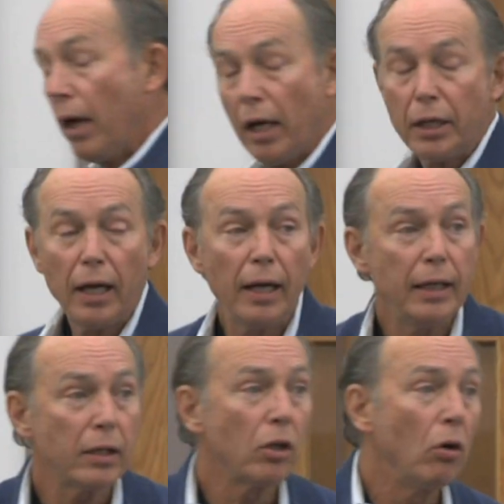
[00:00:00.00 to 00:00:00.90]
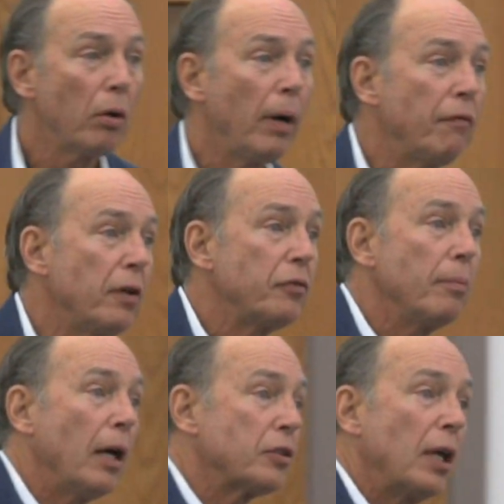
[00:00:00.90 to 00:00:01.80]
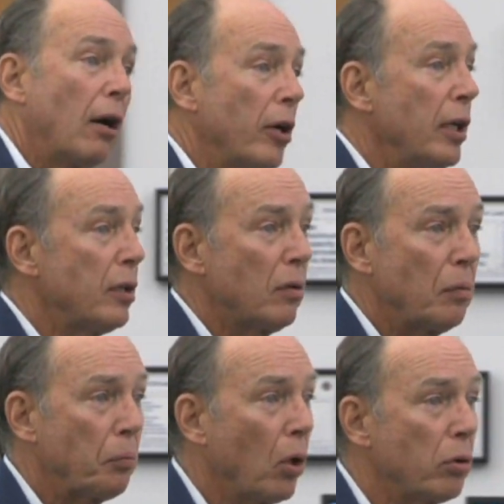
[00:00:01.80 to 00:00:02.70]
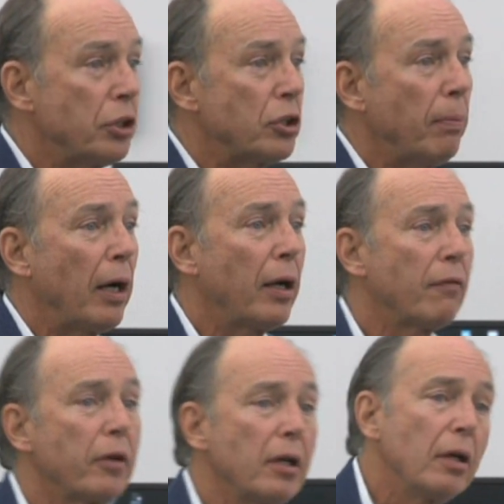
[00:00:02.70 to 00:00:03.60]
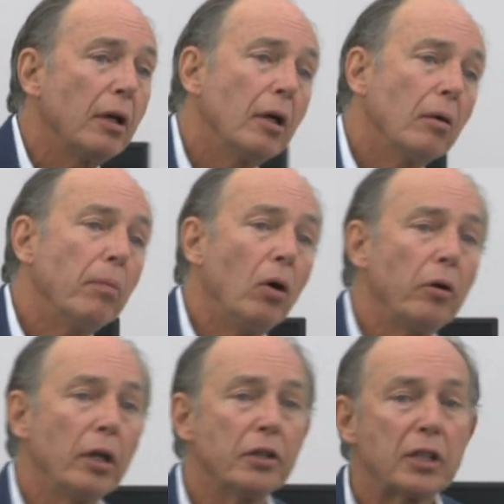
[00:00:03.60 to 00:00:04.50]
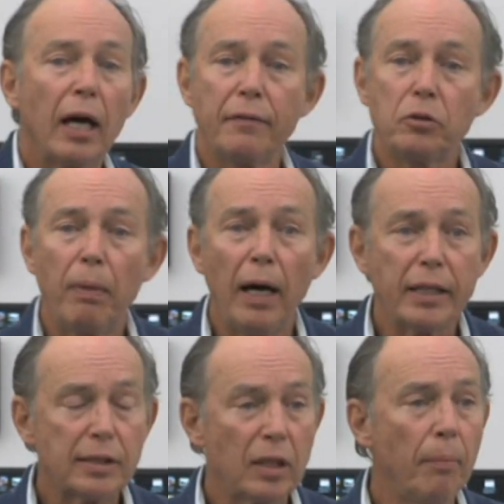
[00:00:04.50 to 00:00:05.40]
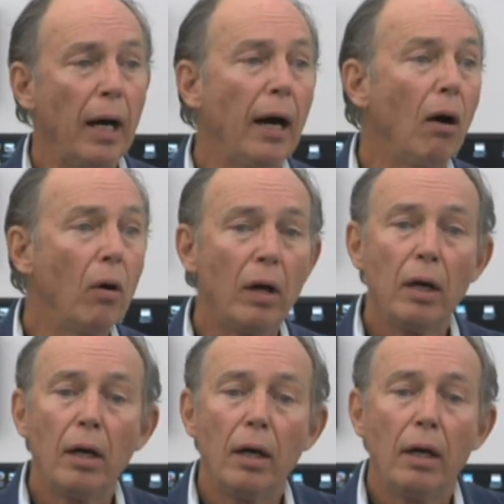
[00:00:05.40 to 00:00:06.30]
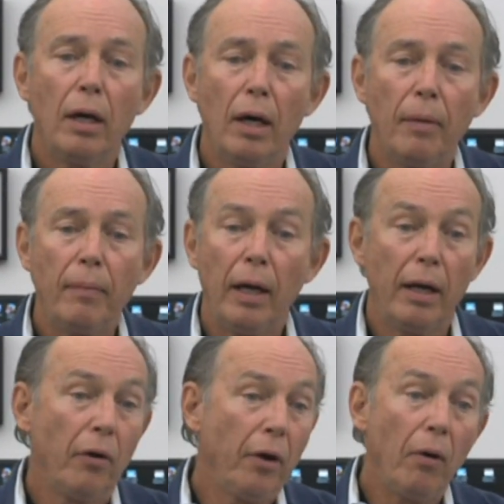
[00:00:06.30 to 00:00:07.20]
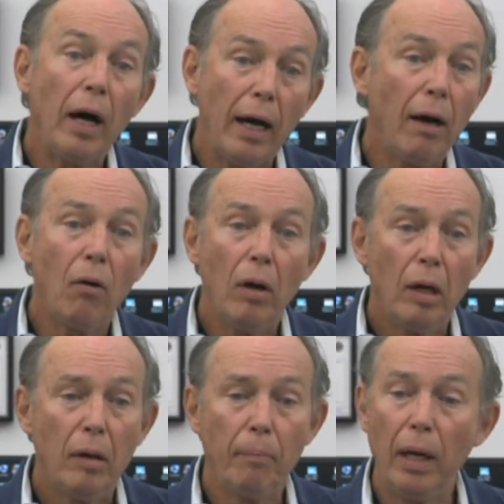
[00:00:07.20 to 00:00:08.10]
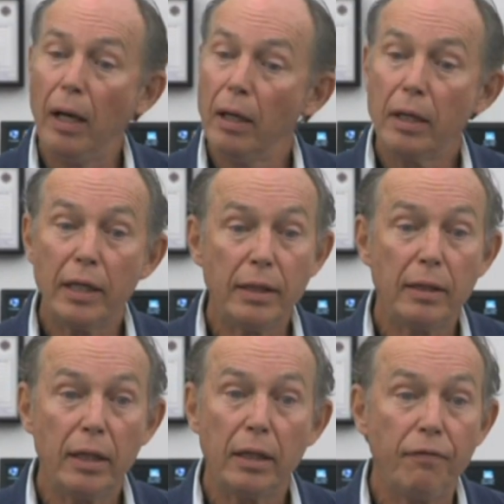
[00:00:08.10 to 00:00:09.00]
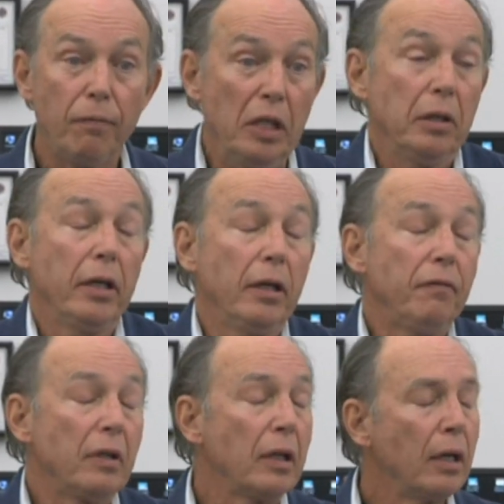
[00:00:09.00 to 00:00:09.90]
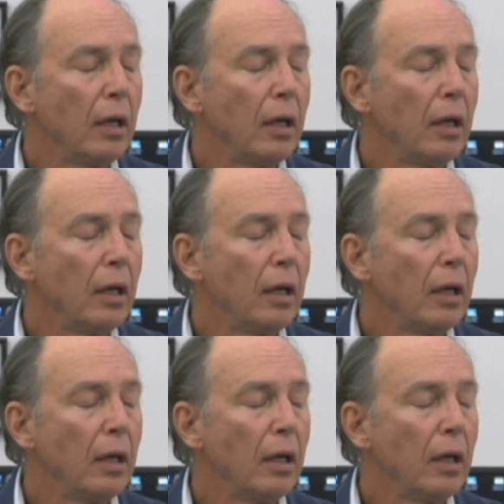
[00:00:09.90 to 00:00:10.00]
And he got hit going about 50 miles an hour, hit, broke just about every bone on the side of his body somehow. Um, I don't know how, but he, he, he lived.